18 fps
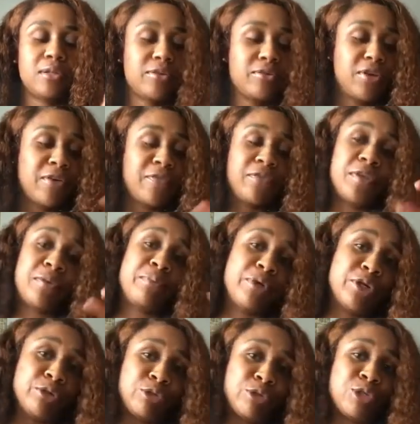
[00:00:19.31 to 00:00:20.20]
a
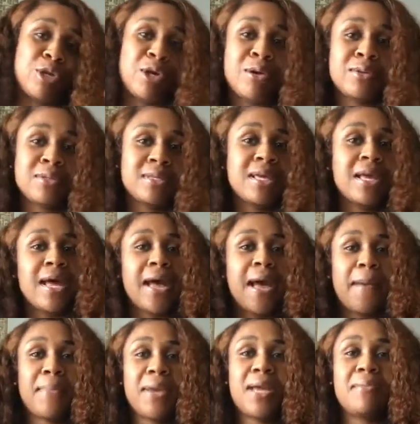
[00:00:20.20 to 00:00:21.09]
gifted butter sauce.
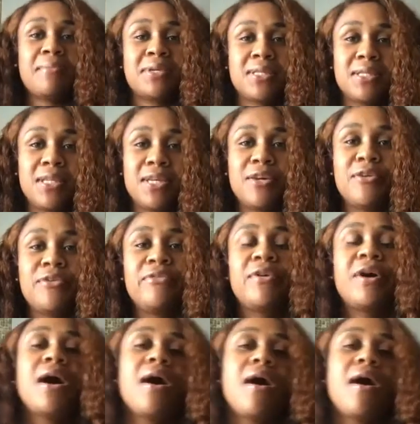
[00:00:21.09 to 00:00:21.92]
I made it myself.